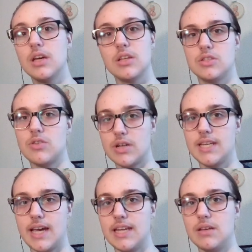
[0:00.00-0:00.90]

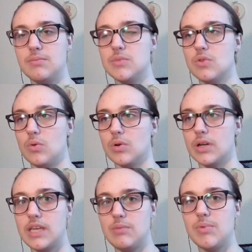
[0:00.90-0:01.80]
constructing items or
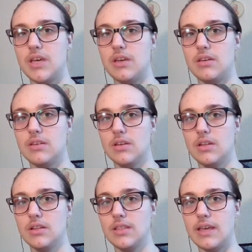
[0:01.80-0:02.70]
keeping
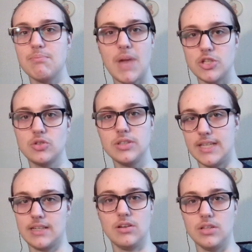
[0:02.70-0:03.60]
like magical
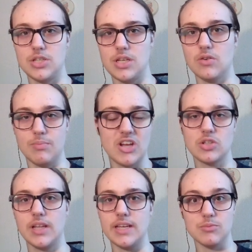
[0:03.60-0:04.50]
technology or
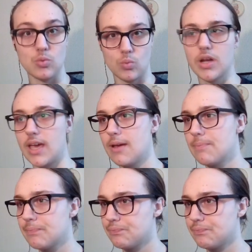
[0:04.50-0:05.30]
magical items working.